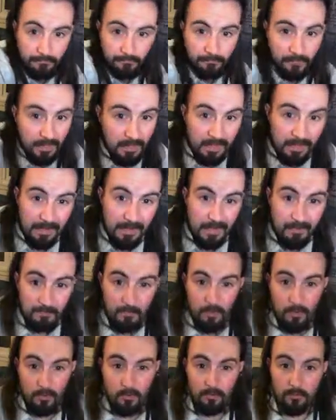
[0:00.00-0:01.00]
and I'm
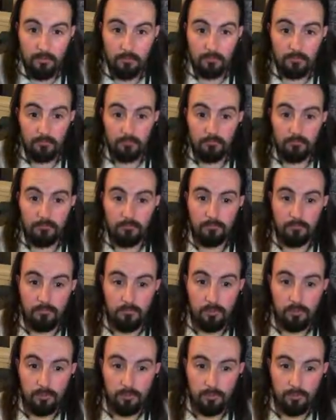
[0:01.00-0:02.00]

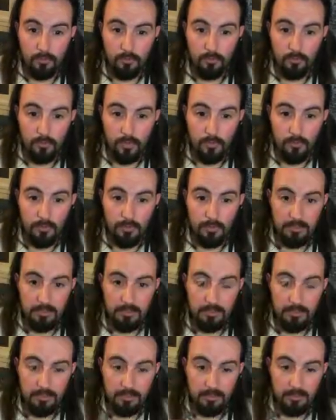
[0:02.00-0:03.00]
not sure how much of
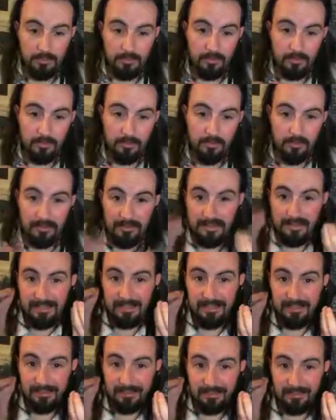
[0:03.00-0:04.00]
this you're going to be able to see
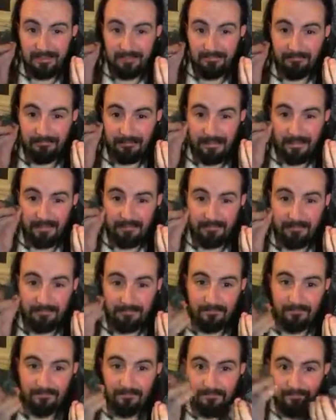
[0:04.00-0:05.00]
because, well,
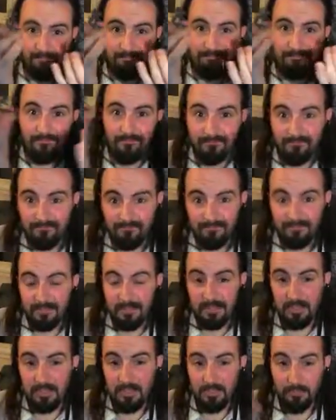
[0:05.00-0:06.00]

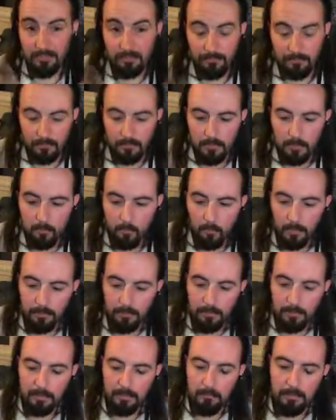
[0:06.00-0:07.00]
you know,
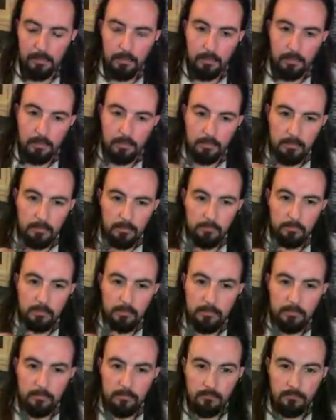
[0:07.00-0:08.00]
webcam, but
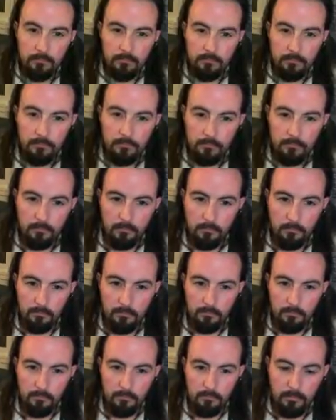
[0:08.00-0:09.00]

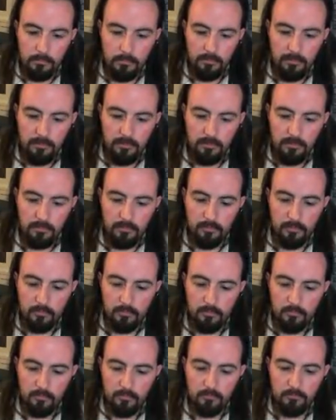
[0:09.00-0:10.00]
2 blitzers.
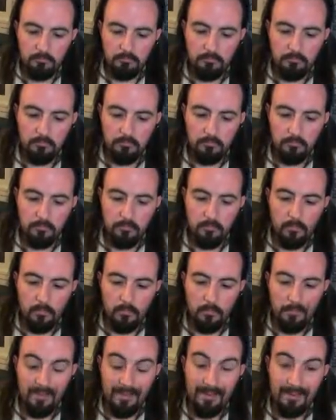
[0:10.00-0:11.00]

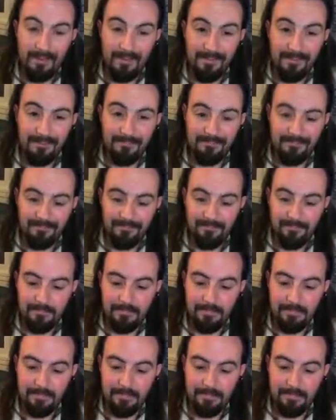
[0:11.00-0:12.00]
They are
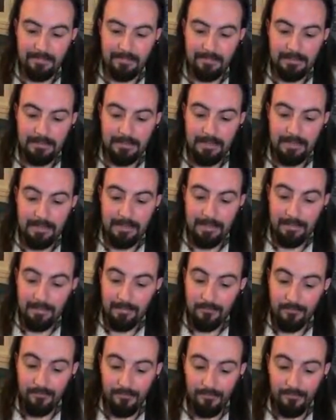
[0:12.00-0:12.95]
identical.